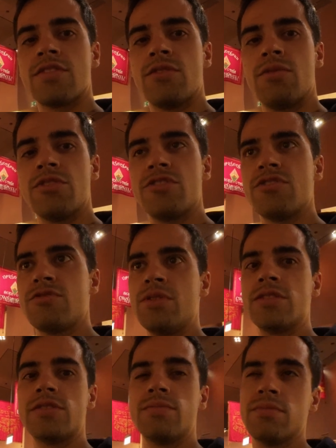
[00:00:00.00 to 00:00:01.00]
Russians,
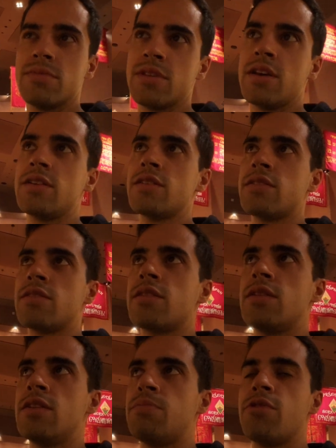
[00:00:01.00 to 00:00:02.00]
but then
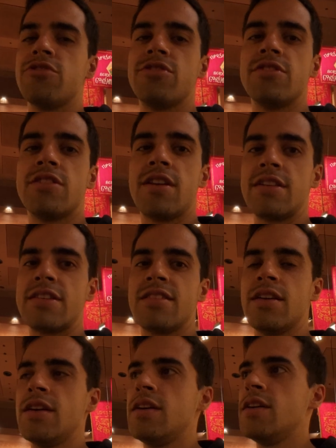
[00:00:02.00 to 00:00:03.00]
the Prussians and
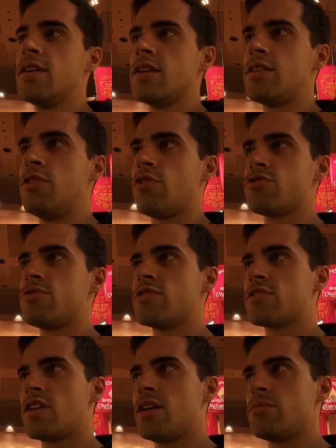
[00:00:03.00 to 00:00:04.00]
the
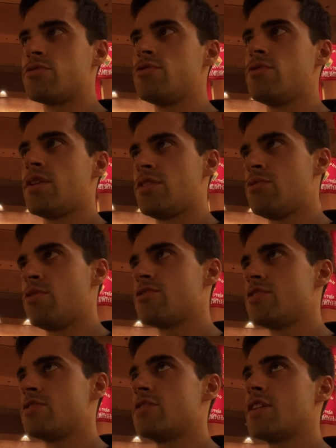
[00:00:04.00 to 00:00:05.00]
Austrians came to aid the
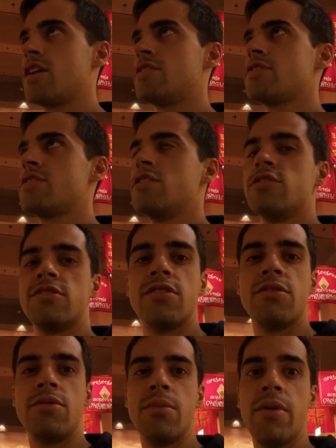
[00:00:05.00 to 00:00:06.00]
Russians against these
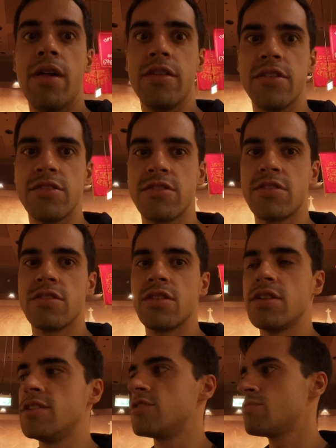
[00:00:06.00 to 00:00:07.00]
rebellions
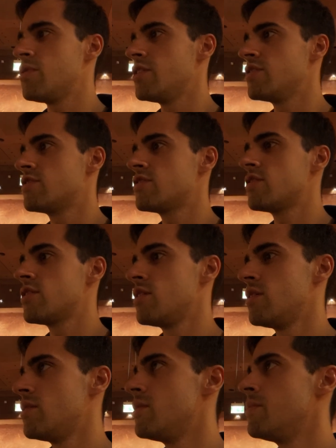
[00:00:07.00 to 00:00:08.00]
in this place,
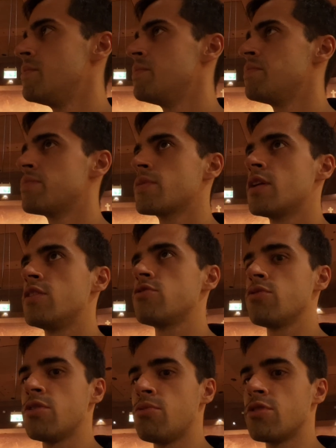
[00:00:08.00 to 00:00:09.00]
and
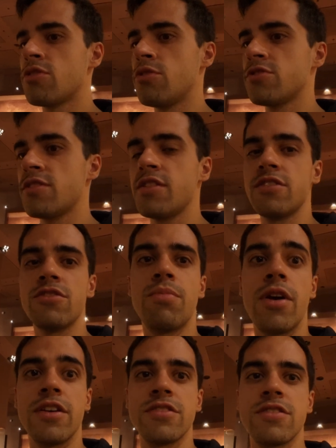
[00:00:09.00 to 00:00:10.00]
so they were constantly
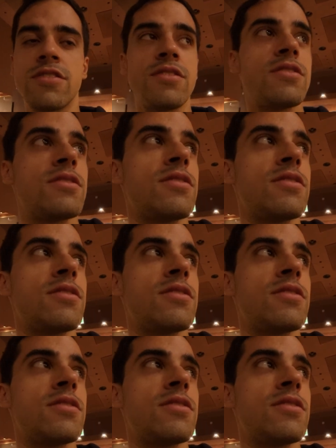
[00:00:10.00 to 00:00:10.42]
suppressed.